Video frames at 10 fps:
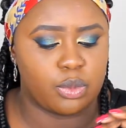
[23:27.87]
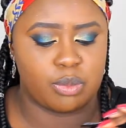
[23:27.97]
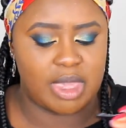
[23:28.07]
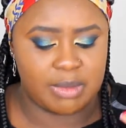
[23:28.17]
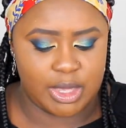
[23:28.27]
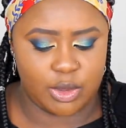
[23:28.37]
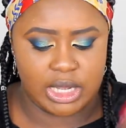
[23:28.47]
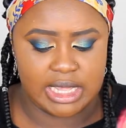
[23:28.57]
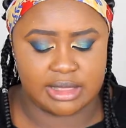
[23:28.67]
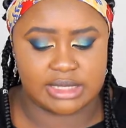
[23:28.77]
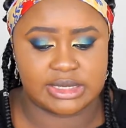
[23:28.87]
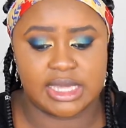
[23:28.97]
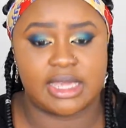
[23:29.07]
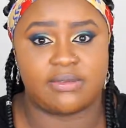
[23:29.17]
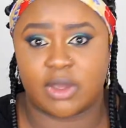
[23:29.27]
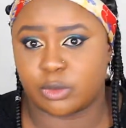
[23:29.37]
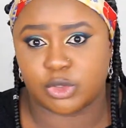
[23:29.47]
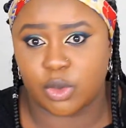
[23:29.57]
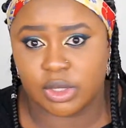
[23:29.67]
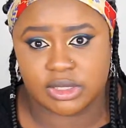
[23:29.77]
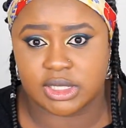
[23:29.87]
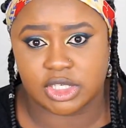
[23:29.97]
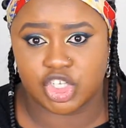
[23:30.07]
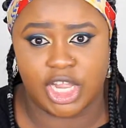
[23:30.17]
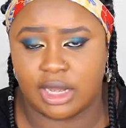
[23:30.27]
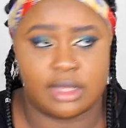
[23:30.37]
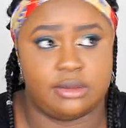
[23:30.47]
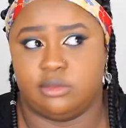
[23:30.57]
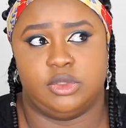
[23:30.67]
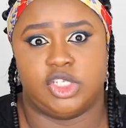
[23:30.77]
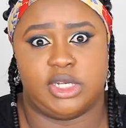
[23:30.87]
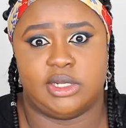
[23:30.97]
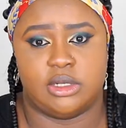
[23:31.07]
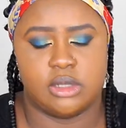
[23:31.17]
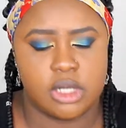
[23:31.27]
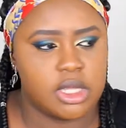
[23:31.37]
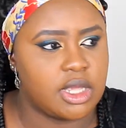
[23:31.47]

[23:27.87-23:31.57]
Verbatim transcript: maybe earlier this year if I was going to Coachella, which I didn't,